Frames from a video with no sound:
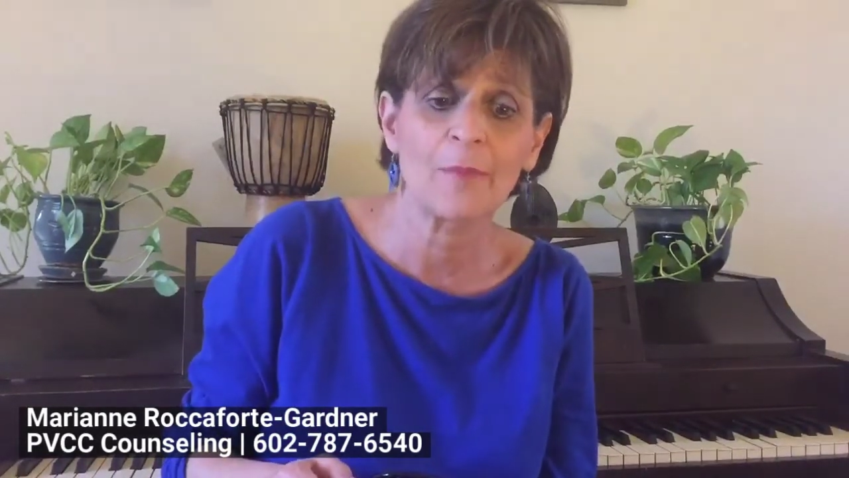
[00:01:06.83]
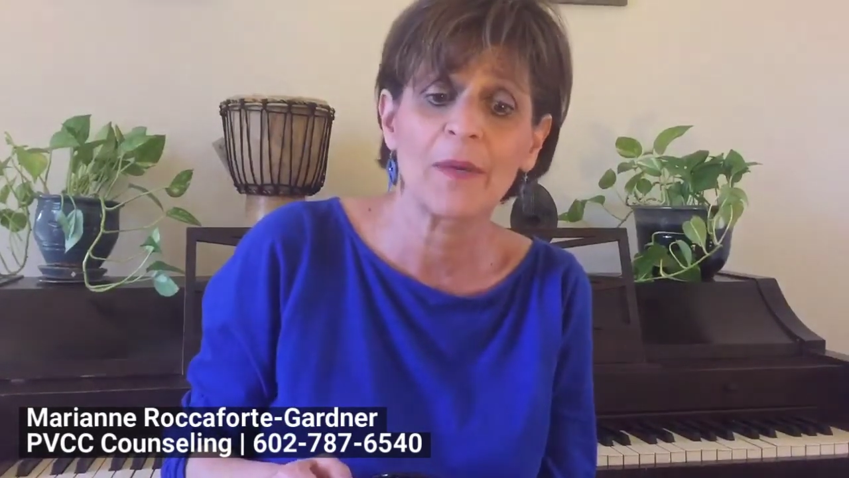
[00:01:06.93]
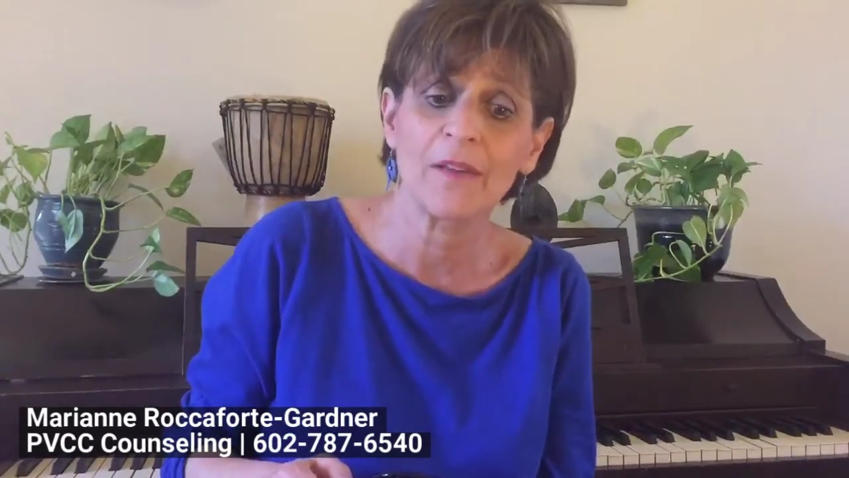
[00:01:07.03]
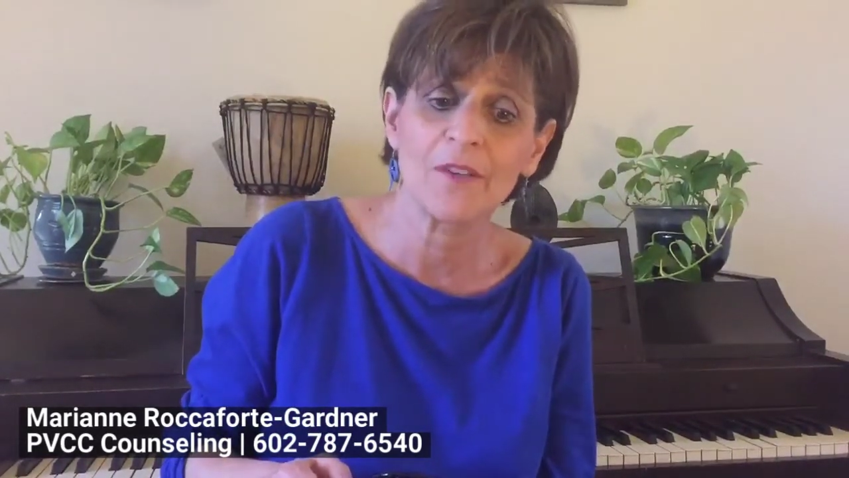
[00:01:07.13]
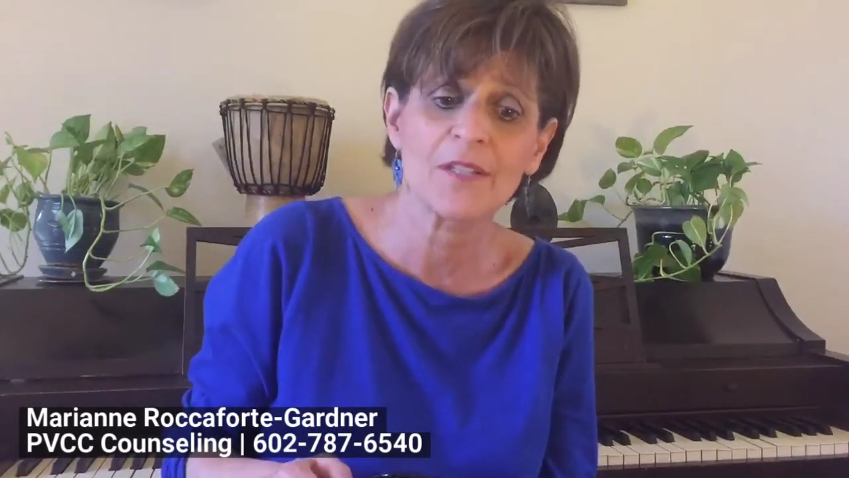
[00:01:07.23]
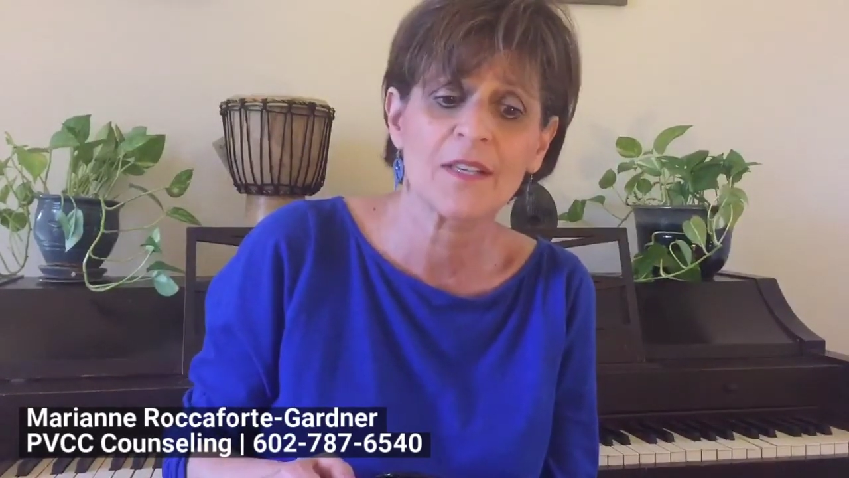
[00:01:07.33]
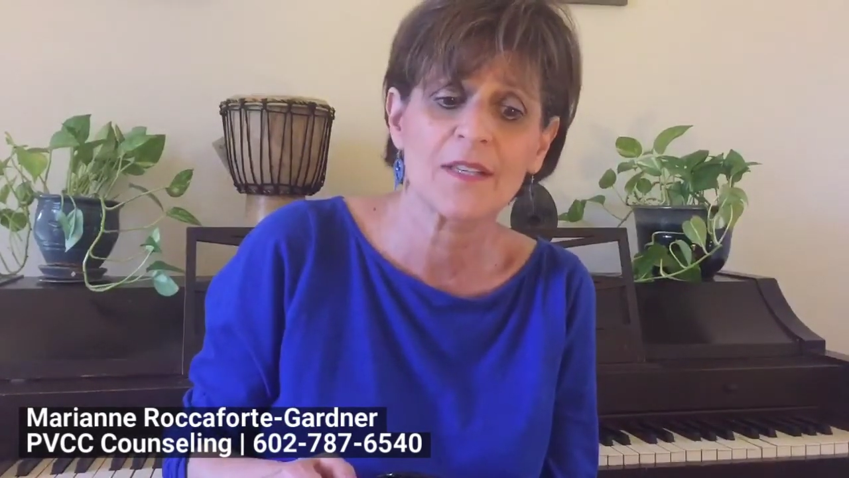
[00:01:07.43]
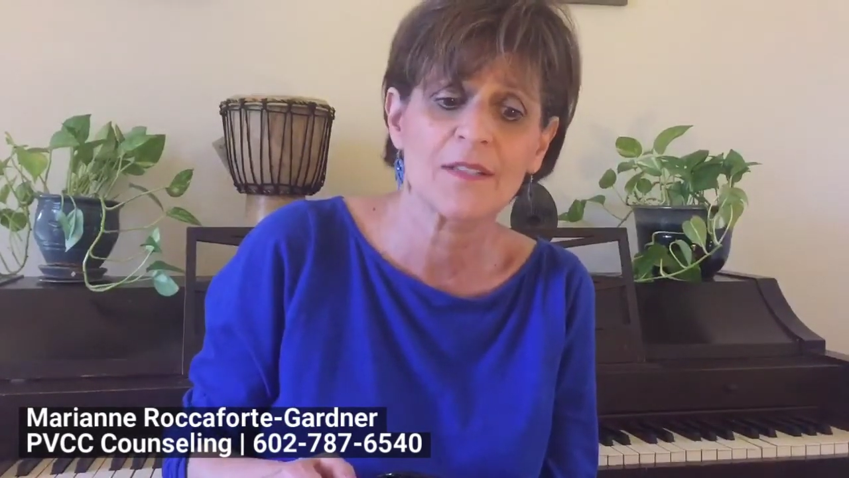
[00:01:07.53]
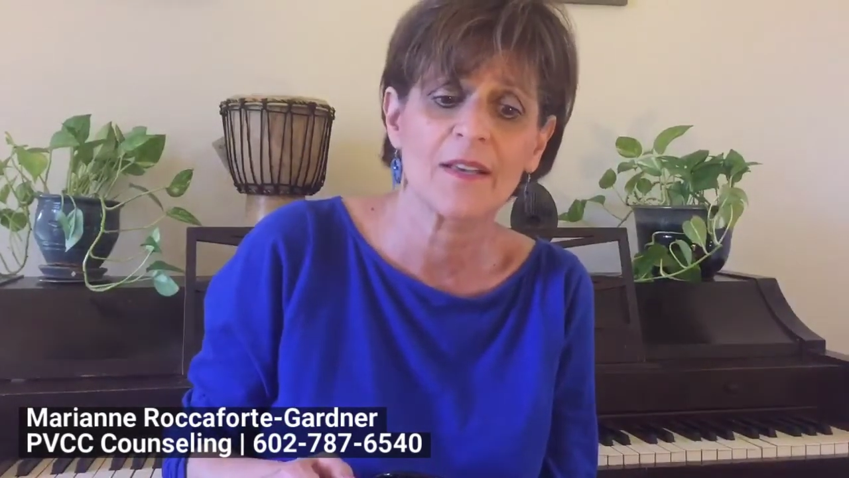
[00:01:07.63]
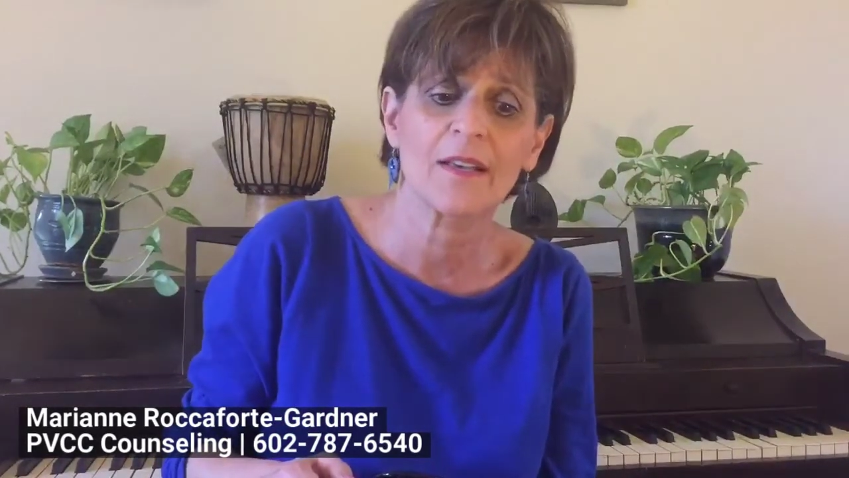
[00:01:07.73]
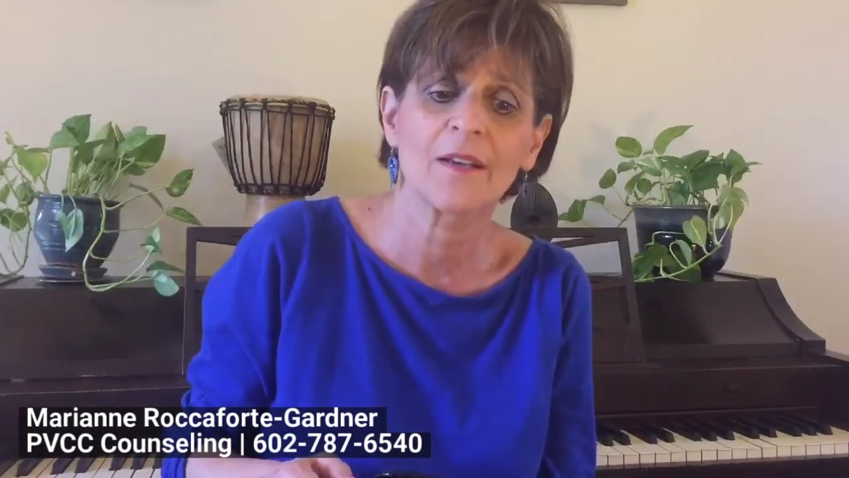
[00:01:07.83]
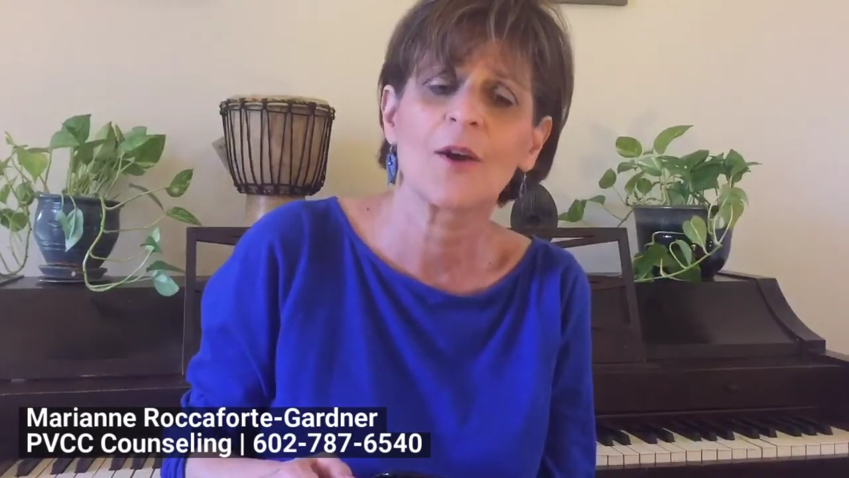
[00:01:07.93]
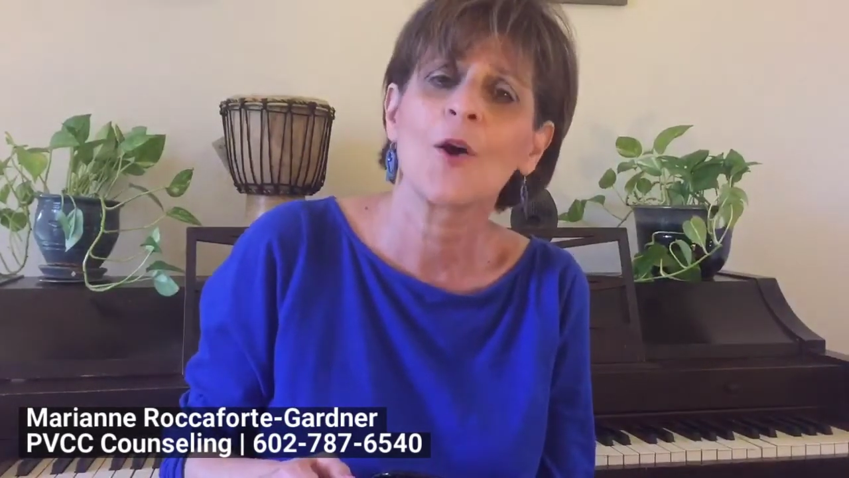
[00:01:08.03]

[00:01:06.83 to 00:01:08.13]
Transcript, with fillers: at PVCC.